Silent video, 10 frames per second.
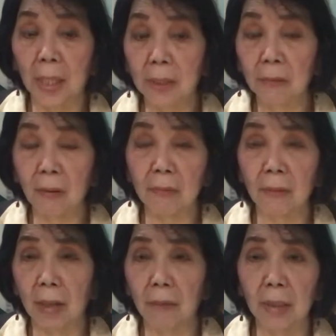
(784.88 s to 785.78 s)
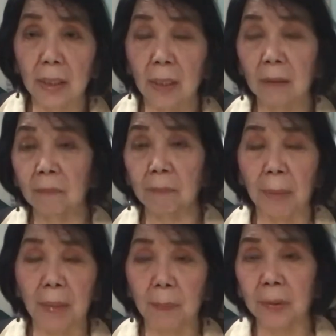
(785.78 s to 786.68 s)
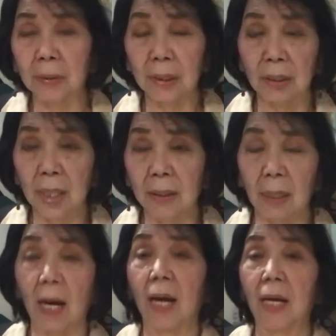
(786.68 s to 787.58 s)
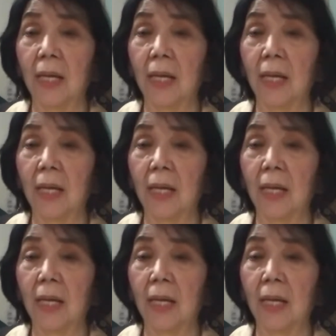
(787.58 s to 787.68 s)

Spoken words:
any written papers, etc.,